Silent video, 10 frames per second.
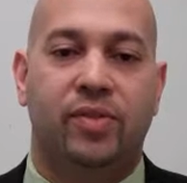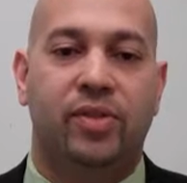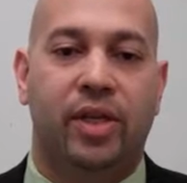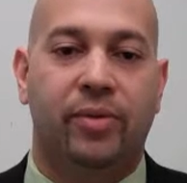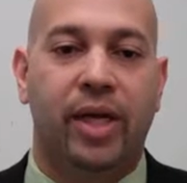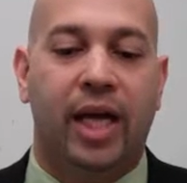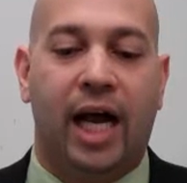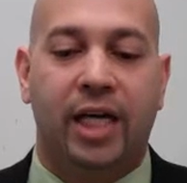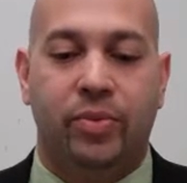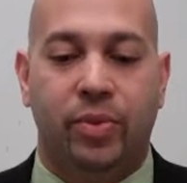And so
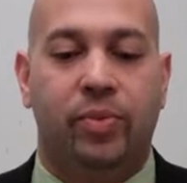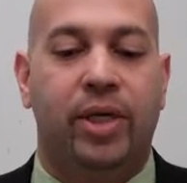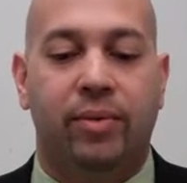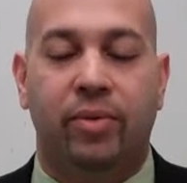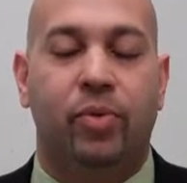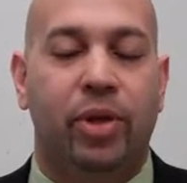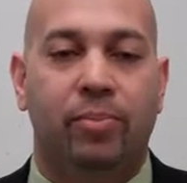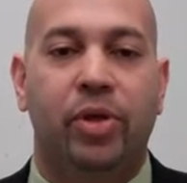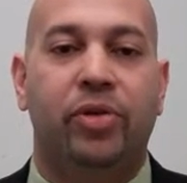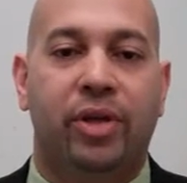we want to
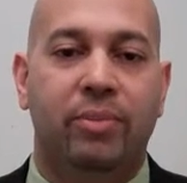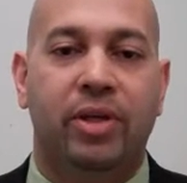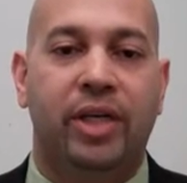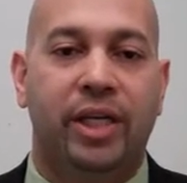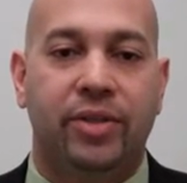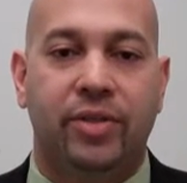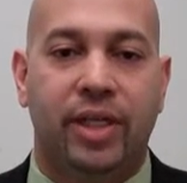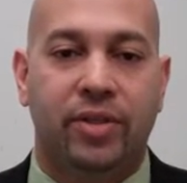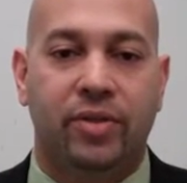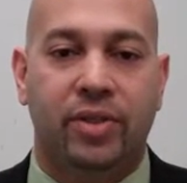build the community as
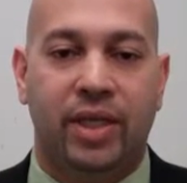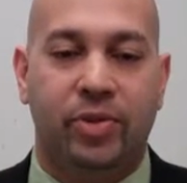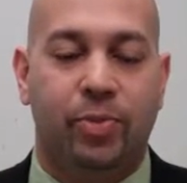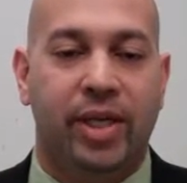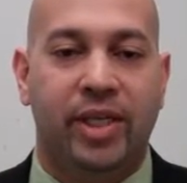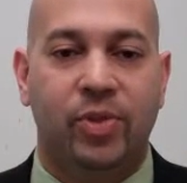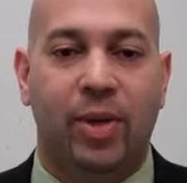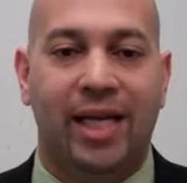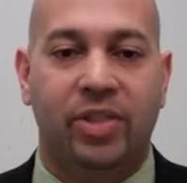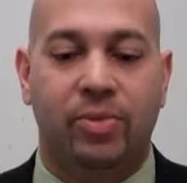big as
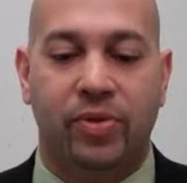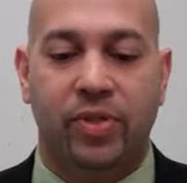possible.